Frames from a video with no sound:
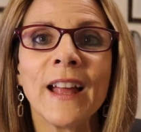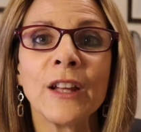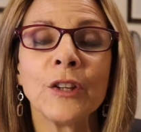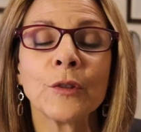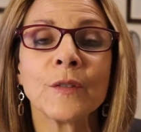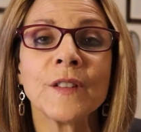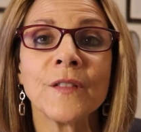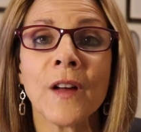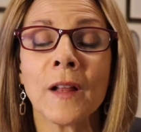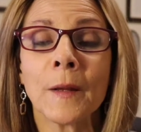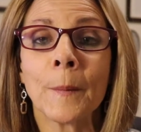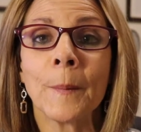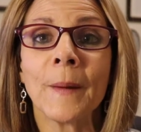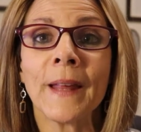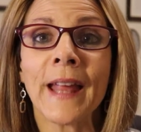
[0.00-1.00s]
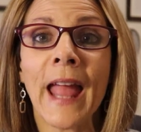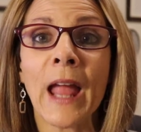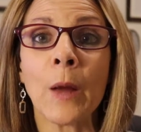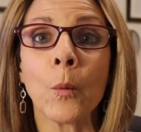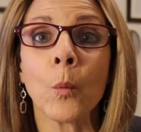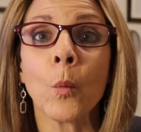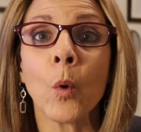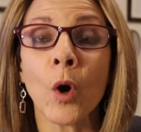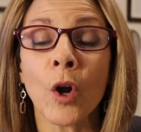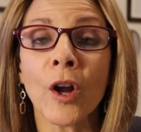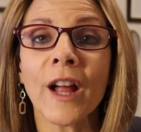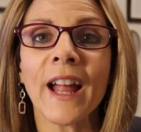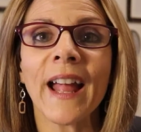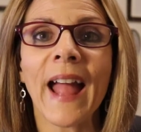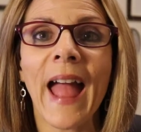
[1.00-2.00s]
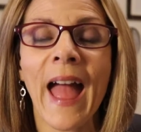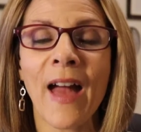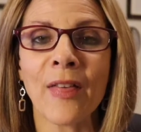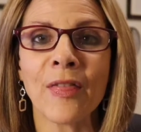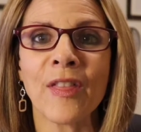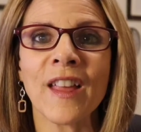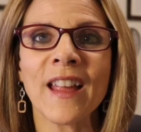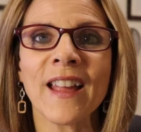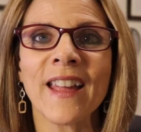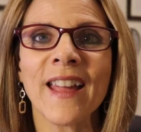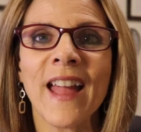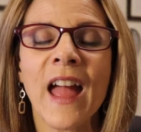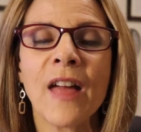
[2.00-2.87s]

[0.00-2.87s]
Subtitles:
you're developing a work ethic